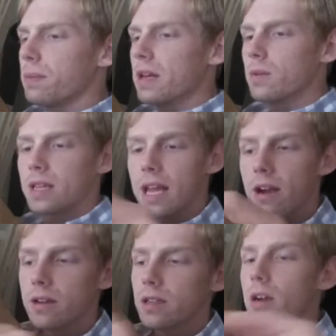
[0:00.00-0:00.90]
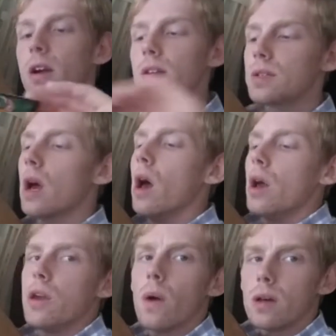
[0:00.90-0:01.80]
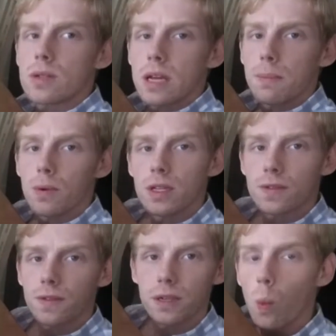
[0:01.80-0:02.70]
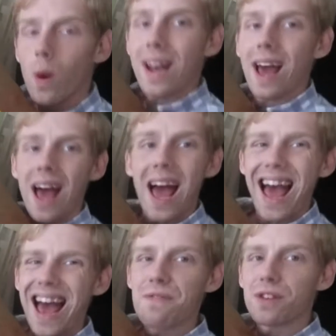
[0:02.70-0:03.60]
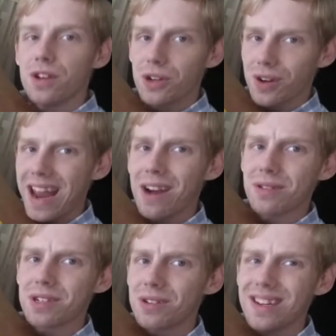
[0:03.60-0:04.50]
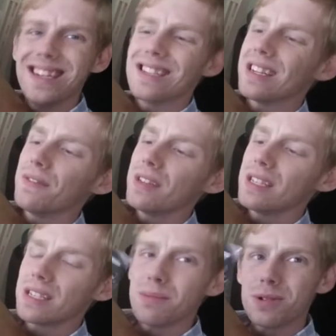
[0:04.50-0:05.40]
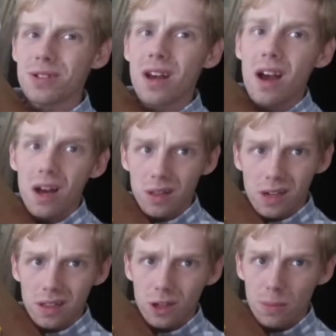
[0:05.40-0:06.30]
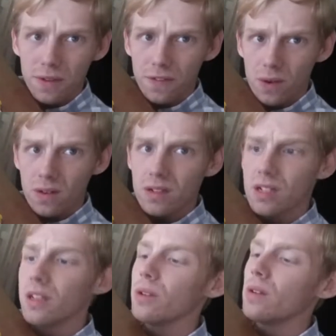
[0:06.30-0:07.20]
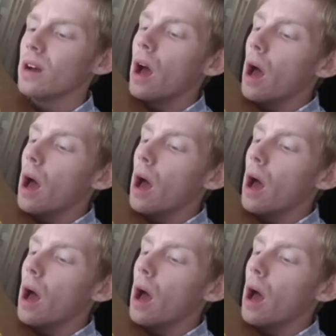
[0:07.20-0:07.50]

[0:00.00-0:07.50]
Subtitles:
you're playing with the character cards, you also get points for whatever your character is. And if these symbols look a little bit foreign to you,